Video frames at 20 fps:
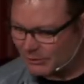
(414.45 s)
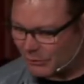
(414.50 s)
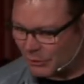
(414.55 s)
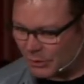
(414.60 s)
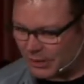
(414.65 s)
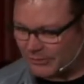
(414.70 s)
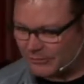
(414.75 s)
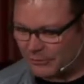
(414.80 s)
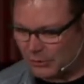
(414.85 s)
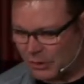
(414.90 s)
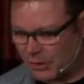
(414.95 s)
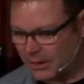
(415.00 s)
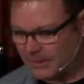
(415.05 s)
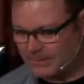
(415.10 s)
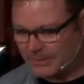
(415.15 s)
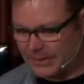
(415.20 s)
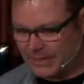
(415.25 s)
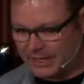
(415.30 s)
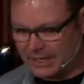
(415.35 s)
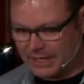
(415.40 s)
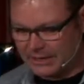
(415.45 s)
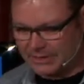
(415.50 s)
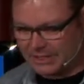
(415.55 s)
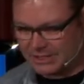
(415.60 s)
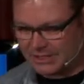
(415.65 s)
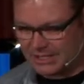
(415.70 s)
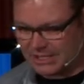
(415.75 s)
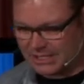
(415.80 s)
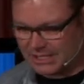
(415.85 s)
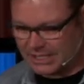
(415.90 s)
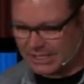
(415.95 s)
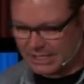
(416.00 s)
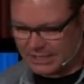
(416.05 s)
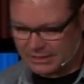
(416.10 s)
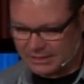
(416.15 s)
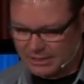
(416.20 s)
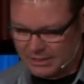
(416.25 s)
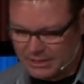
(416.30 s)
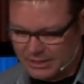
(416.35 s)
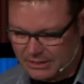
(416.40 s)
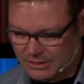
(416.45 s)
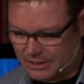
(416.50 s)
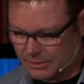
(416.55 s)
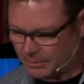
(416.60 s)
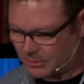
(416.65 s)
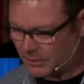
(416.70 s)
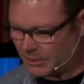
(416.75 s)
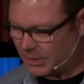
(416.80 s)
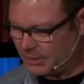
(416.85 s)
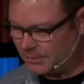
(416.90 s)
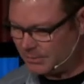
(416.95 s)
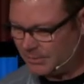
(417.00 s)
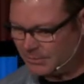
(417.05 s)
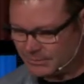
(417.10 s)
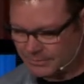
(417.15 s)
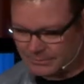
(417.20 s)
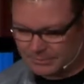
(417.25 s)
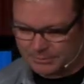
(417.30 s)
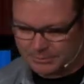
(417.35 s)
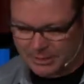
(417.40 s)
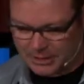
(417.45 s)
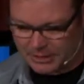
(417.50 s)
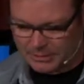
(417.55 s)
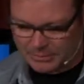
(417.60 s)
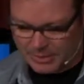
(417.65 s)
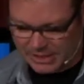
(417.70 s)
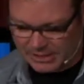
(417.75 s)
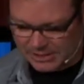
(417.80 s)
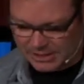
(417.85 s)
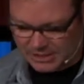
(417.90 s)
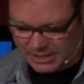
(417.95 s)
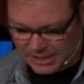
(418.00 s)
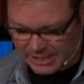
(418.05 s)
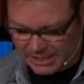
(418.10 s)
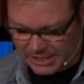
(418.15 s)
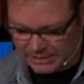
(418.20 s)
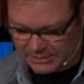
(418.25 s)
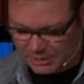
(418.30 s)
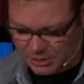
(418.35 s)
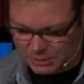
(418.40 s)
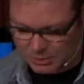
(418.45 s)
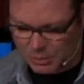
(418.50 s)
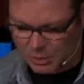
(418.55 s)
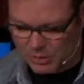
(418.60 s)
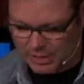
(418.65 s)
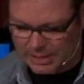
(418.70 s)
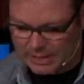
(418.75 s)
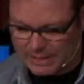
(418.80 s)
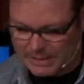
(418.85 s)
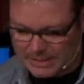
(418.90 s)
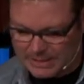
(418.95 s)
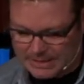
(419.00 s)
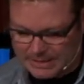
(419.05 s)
44, and this isn't in the prepared message I got this morning,